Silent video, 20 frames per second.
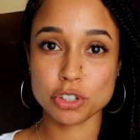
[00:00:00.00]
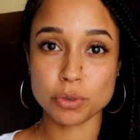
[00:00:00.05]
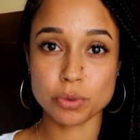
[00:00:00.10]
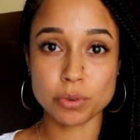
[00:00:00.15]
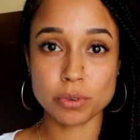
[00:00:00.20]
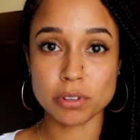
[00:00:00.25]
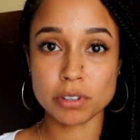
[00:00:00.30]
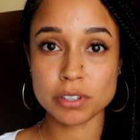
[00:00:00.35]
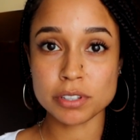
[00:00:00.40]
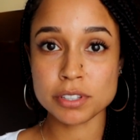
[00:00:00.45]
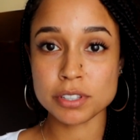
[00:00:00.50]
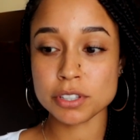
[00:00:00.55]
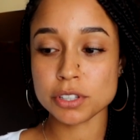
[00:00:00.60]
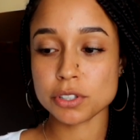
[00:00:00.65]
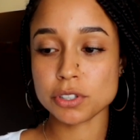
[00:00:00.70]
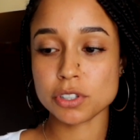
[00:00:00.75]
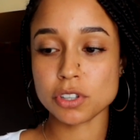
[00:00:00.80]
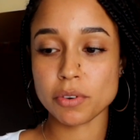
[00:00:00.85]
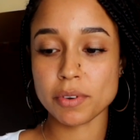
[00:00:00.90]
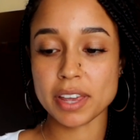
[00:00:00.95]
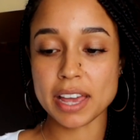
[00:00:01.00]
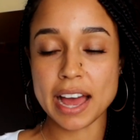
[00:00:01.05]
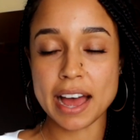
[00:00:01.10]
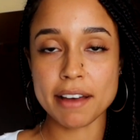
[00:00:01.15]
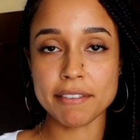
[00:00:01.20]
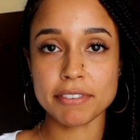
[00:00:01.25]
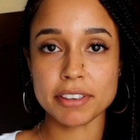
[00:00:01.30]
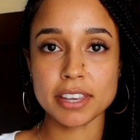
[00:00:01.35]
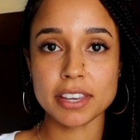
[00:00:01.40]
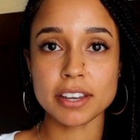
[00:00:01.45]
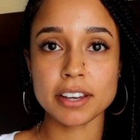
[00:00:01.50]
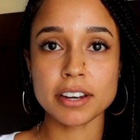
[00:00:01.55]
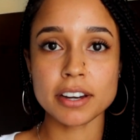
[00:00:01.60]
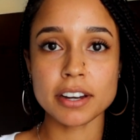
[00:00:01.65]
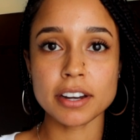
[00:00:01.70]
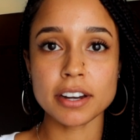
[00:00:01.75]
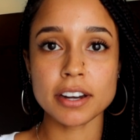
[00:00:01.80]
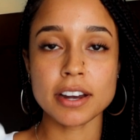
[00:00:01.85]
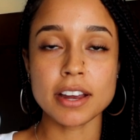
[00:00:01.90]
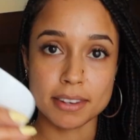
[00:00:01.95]
tools. So we have
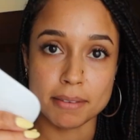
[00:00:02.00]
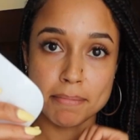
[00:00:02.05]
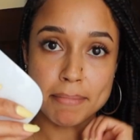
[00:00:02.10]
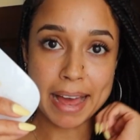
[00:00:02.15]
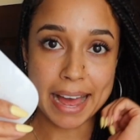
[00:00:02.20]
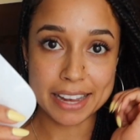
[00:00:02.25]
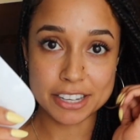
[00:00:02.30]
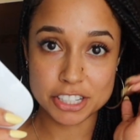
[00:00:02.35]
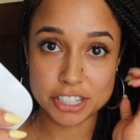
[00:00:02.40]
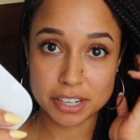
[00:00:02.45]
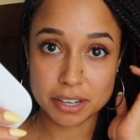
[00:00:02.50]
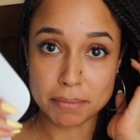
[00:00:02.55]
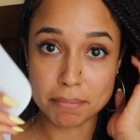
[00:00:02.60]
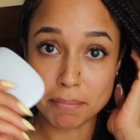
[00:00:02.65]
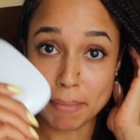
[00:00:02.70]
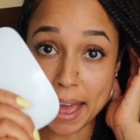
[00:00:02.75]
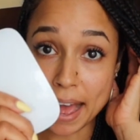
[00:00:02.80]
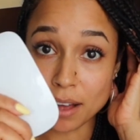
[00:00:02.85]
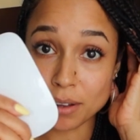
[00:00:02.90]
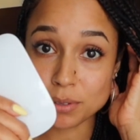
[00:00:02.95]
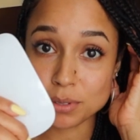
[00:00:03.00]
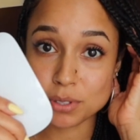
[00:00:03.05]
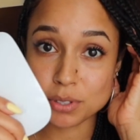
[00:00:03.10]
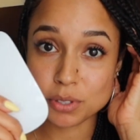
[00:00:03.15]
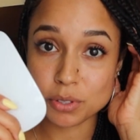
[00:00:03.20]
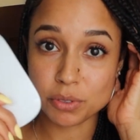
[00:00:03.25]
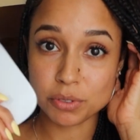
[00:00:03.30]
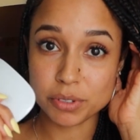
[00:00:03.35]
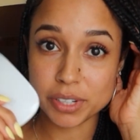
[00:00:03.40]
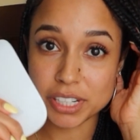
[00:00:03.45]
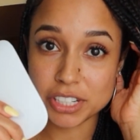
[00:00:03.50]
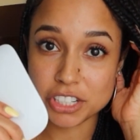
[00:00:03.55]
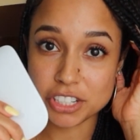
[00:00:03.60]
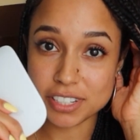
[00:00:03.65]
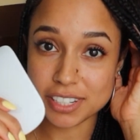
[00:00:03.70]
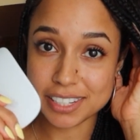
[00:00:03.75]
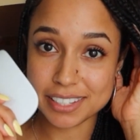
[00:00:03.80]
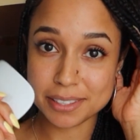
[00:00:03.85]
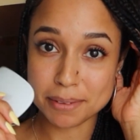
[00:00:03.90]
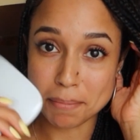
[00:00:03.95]
here the magic mouse, which
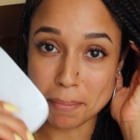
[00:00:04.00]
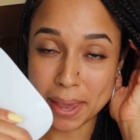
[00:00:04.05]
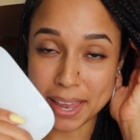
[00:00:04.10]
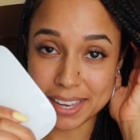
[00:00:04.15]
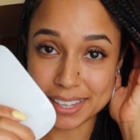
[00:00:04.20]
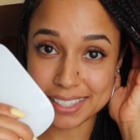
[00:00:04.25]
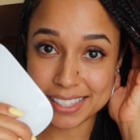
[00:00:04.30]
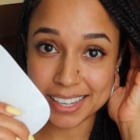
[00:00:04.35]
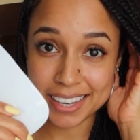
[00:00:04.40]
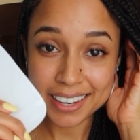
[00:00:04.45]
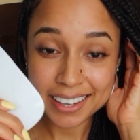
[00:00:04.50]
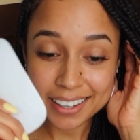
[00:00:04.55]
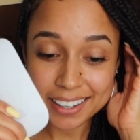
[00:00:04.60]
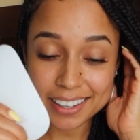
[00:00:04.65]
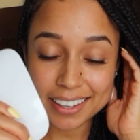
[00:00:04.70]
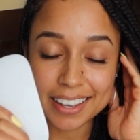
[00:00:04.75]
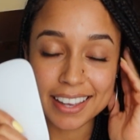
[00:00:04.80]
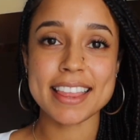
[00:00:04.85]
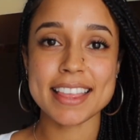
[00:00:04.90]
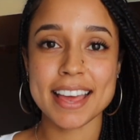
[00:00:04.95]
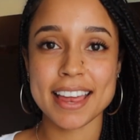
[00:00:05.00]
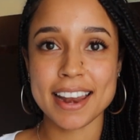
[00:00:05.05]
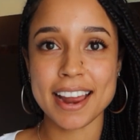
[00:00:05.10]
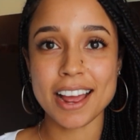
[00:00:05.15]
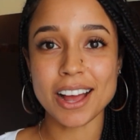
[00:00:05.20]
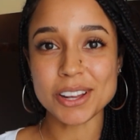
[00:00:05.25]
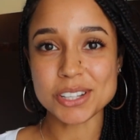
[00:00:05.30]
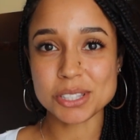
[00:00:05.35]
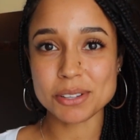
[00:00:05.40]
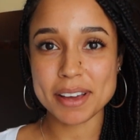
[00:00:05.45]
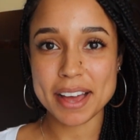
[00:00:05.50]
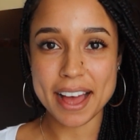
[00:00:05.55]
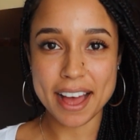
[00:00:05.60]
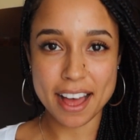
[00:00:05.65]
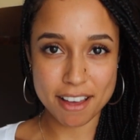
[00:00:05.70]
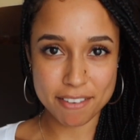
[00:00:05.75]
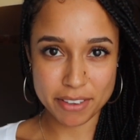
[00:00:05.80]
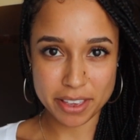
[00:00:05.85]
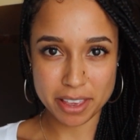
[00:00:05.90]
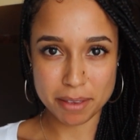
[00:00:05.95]
is amazing. And then I also
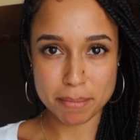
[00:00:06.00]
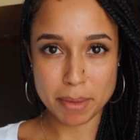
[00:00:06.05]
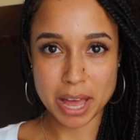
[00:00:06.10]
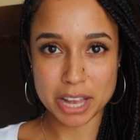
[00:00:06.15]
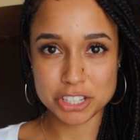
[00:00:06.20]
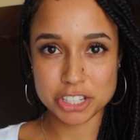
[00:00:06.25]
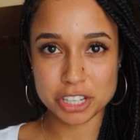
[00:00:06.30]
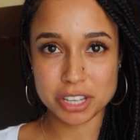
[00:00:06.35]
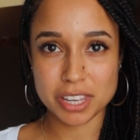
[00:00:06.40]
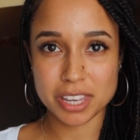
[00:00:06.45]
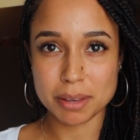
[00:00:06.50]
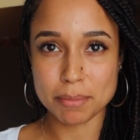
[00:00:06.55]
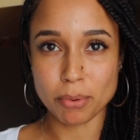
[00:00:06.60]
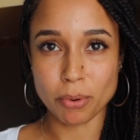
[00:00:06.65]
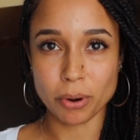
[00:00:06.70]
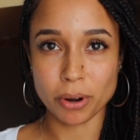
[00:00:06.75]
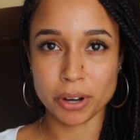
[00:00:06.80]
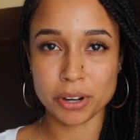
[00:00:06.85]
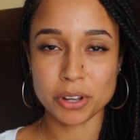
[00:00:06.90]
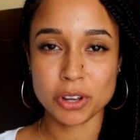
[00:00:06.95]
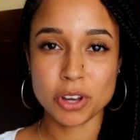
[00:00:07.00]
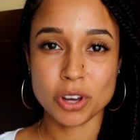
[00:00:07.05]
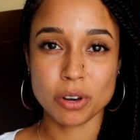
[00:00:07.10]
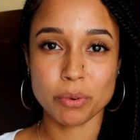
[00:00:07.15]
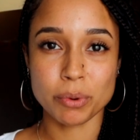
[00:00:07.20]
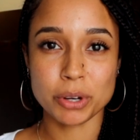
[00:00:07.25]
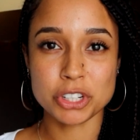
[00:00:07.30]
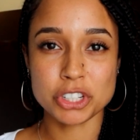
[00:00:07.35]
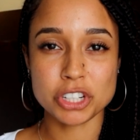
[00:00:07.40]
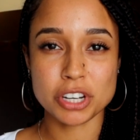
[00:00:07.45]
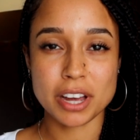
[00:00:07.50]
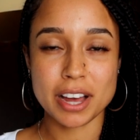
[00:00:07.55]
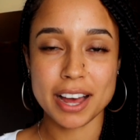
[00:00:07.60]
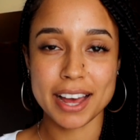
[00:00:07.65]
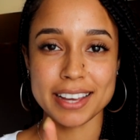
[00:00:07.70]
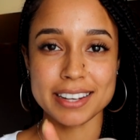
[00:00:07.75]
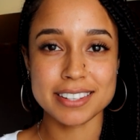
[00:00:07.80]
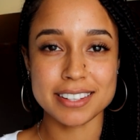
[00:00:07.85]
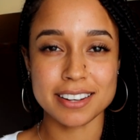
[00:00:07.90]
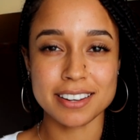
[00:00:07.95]
have a magic keyboard, which
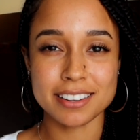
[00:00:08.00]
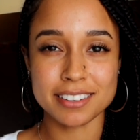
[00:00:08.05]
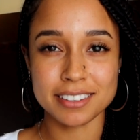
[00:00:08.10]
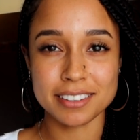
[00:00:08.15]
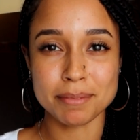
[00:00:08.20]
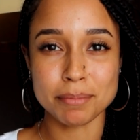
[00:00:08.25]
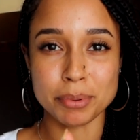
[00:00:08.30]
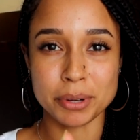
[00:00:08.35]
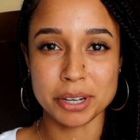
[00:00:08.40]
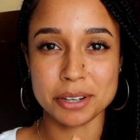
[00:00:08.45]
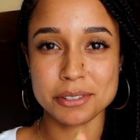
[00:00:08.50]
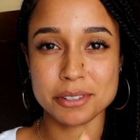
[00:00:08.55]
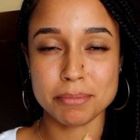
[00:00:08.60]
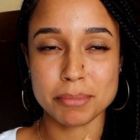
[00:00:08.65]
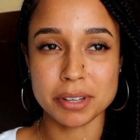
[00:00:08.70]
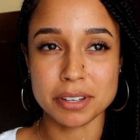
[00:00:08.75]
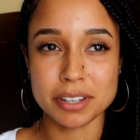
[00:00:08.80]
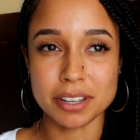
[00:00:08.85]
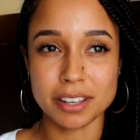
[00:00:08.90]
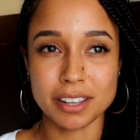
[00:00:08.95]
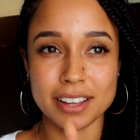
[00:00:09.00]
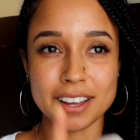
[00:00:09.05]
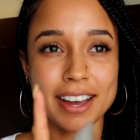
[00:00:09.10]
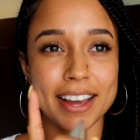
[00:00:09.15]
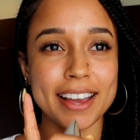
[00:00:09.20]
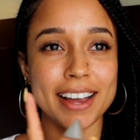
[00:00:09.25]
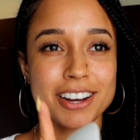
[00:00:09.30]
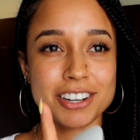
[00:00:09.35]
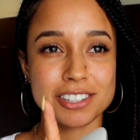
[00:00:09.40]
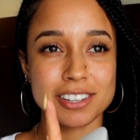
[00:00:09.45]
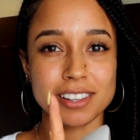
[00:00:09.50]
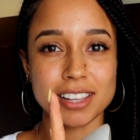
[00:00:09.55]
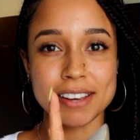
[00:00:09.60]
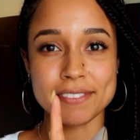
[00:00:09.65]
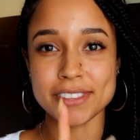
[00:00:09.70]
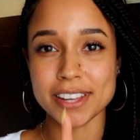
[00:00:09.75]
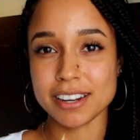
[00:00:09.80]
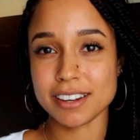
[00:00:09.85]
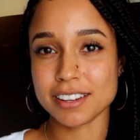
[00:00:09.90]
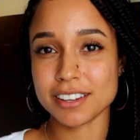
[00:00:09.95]
I didn't bring to Manila. I actually
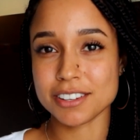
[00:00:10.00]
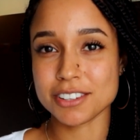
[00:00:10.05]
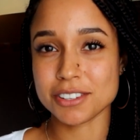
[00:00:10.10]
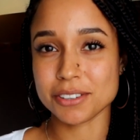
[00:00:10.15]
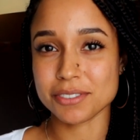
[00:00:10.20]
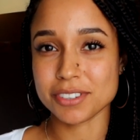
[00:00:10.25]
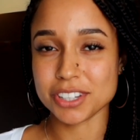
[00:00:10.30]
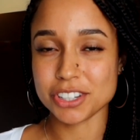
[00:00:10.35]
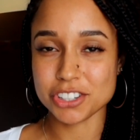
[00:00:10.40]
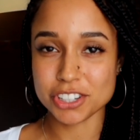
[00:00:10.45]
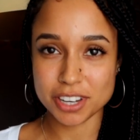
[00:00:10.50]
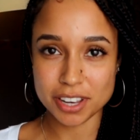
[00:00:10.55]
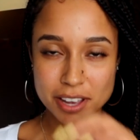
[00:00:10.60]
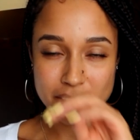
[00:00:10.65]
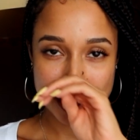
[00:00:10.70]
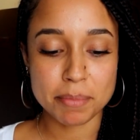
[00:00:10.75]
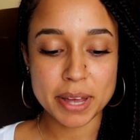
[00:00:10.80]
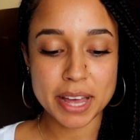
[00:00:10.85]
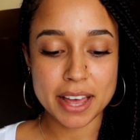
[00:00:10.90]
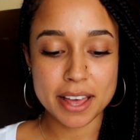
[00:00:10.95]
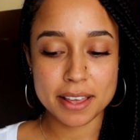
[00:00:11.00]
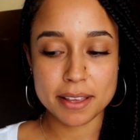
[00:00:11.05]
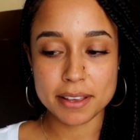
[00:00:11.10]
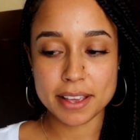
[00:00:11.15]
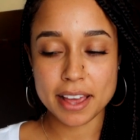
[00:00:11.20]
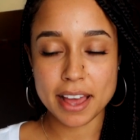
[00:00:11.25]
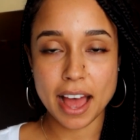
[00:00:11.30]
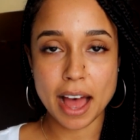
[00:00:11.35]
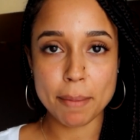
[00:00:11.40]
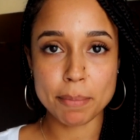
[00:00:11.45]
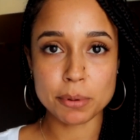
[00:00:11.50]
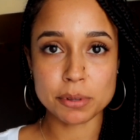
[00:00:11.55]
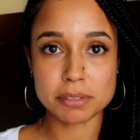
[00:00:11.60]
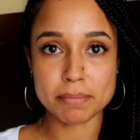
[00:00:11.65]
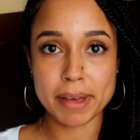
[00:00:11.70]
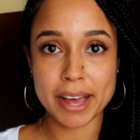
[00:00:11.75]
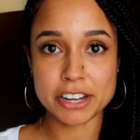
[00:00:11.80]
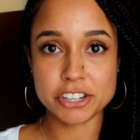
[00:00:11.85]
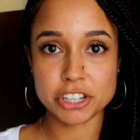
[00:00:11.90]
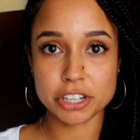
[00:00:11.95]
left that in Indonesia. But Apple's
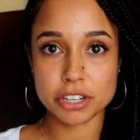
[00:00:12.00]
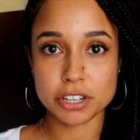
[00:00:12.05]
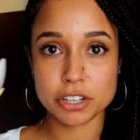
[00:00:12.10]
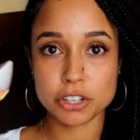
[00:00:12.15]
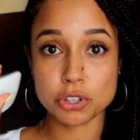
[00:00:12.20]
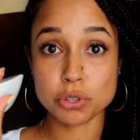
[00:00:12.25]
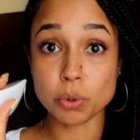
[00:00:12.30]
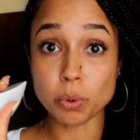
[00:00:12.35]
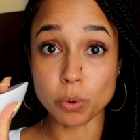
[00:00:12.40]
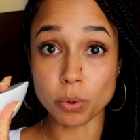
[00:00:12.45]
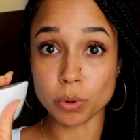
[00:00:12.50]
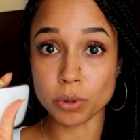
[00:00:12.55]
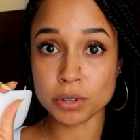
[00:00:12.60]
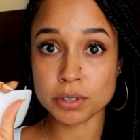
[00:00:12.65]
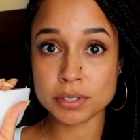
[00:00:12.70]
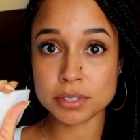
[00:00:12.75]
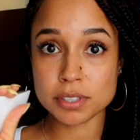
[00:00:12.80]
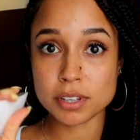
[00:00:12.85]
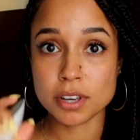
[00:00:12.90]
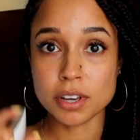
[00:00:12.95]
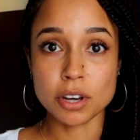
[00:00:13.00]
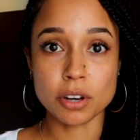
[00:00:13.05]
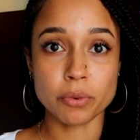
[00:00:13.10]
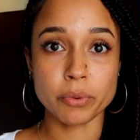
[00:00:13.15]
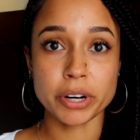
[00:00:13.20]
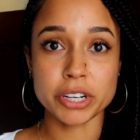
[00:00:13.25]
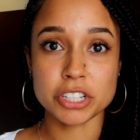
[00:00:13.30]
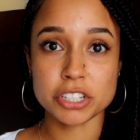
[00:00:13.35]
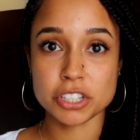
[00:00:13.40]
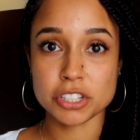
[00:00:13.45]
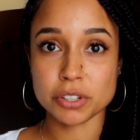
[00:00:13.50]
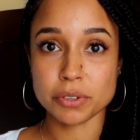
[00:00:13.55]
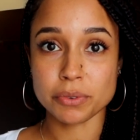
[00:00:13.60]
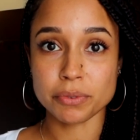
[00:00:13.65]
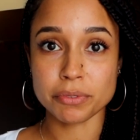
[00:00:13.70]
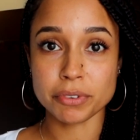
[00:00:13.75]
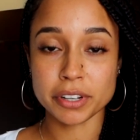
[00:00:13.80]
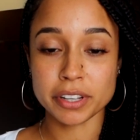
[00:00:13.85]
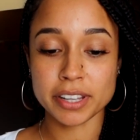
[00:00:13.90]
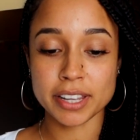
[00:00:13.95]
magic tools, which
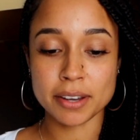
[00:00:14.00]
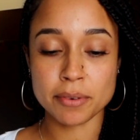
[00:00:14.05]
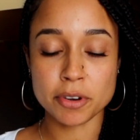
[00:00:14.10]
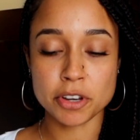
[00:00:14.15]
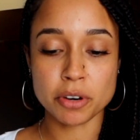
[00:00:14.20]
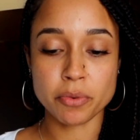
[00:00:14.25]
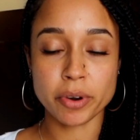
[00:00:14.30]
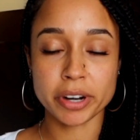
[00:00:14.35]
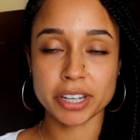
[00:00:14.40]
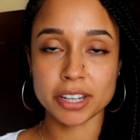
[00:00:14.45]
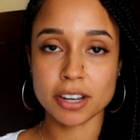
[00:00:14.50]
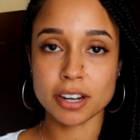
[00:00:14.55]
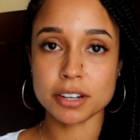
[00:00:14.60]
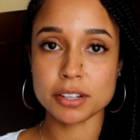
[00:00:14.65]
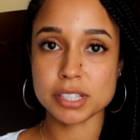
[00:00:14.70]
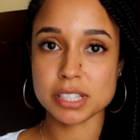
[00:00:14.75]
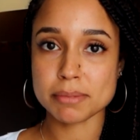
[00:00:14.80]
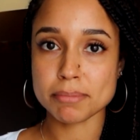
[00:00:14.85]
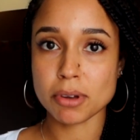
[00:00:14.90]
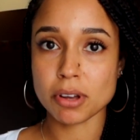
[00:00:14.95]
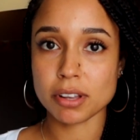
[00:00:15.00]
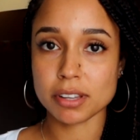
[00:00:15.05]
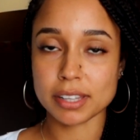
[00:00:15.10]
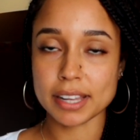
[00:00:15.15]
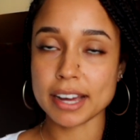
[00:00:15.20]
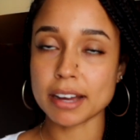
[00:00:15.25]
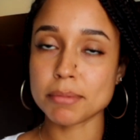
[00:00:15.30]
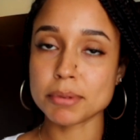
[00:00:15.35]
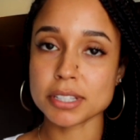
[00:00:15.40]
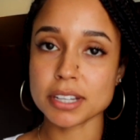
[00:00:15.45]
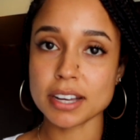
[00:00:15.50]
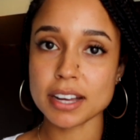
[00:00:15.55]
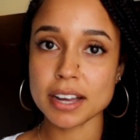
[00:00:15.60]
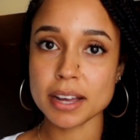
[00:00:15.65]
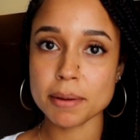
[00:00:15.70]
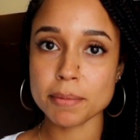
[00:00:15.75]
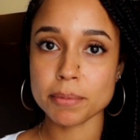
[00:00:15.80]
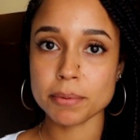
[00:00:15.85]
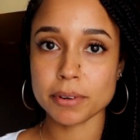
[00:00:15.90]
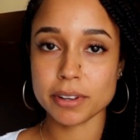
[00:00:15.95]
really when you're working on a small
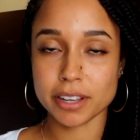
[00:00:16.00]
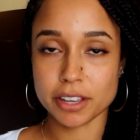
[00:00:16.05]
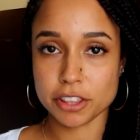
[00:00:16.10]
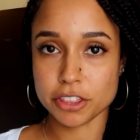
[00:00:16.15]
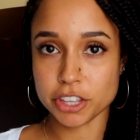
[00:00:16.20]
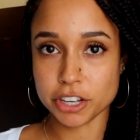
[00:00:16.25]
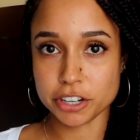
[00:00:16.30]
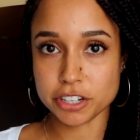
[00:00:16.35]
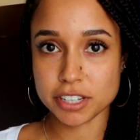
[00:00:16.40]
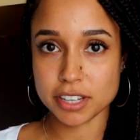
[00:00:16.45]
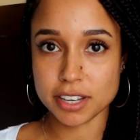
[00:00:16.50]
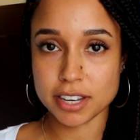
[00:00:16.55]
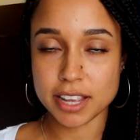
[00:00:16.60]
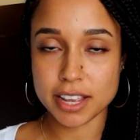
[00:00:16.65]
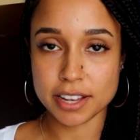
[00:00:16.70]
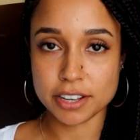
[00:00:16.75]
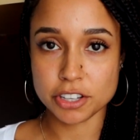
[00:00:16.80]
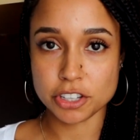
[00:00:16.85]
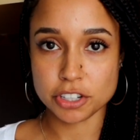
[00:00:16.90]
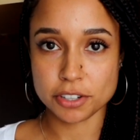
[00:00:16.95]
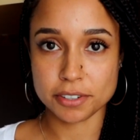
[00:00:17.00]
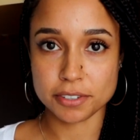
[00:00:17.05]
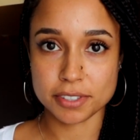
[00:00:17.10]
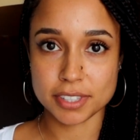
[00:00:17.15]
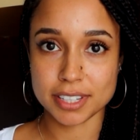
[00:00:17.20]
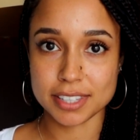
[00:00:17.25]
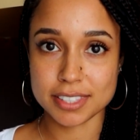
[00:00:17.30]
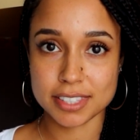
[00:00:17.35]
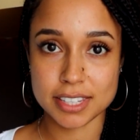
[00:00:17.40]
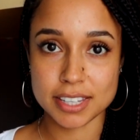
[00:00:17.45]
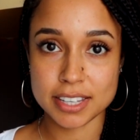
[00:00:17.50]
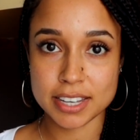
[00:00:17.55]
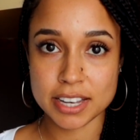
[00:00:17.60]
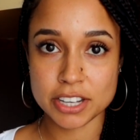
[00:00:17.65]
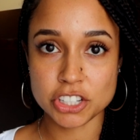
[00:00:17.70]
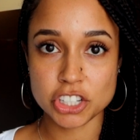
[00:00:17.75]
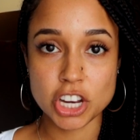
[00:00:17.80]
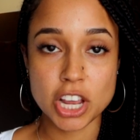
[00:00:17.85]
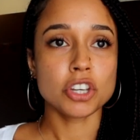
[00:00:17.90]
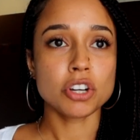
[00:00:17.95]
laptop or like a 13-inch or
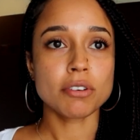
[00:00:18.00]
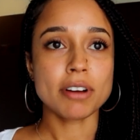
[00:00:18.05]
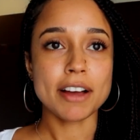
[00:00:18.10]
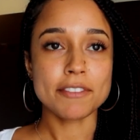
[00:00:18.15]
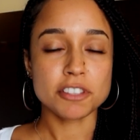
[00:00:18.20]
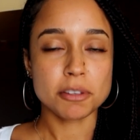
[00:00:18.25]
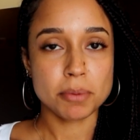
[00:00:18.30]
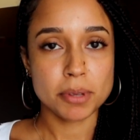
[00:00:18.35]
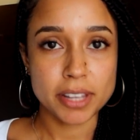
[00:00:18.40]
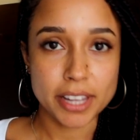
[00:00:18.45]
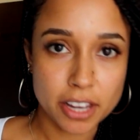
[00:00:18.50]
16-inch, you don't have to be